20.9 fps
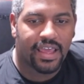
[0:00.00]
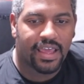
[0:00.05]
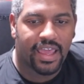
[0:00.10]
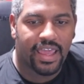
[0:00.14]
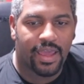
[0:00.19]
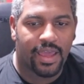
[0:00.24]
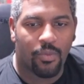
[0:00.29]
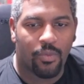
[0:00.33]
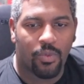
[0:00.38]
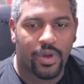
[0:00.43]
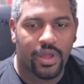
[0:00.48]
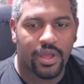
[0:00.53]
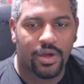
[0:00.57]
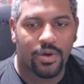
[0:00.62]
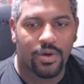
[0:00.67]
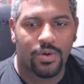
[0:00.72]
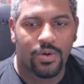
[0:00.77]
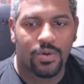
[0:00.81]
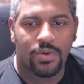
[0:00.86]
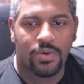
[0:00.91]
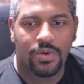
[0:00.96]
it
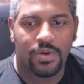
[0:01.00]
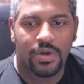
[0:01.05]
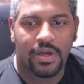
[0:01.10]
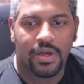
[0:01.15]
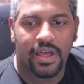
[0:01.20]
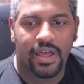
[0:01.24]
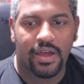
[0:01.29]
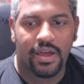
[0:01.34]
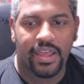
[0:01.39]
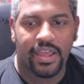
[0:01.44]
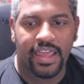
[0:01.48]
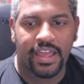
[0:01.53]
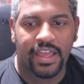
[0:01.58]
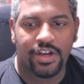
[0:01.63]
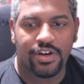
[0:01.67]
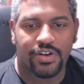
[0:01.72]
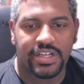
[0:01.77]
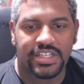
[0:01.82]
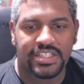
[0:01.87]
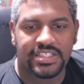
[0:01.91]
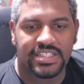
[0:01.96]
will
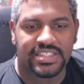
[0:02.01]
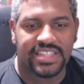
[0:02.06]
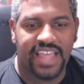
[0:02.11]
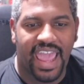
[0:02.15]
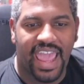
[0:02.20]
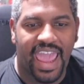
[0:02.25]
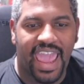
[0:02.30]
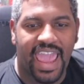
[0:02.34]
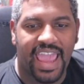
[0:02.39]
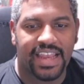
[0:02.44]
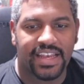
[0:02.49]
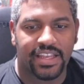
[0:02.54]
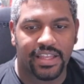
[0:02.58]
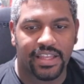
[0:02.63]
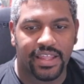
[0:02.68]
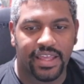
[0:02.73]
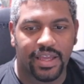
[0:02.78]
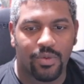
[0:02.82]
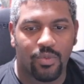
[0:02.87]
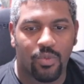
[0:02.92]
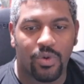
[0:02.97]
increase its
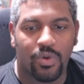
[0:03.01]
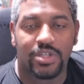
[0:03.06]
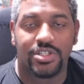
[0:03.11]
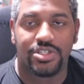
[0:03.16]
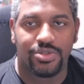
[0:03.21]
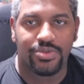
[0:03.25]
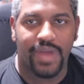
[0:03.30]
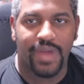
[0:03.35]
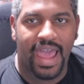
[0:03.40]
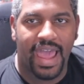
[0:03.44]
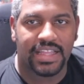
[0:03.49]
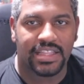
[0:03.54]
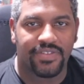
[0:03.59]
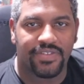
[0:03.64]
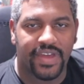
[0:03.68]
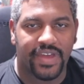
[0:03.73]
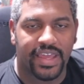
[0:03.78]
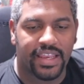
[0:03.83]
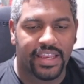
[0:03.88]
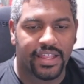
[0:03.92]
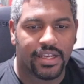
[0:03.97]
handling once you
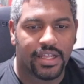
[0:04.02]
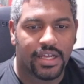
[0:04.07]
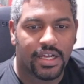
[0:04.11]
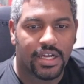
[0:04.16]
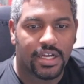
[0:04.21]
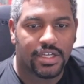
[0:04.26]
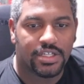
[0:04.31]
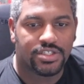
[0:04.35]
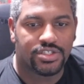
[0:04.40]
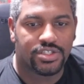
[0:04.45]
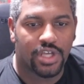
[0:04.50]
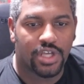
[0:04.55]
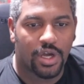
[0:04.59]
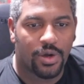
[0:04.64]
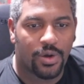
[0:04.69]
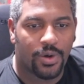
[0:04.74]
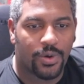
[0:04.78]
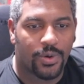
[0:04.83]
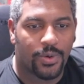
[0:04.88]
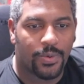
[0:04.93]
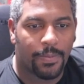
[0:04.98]
activate it.
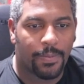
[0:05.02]
So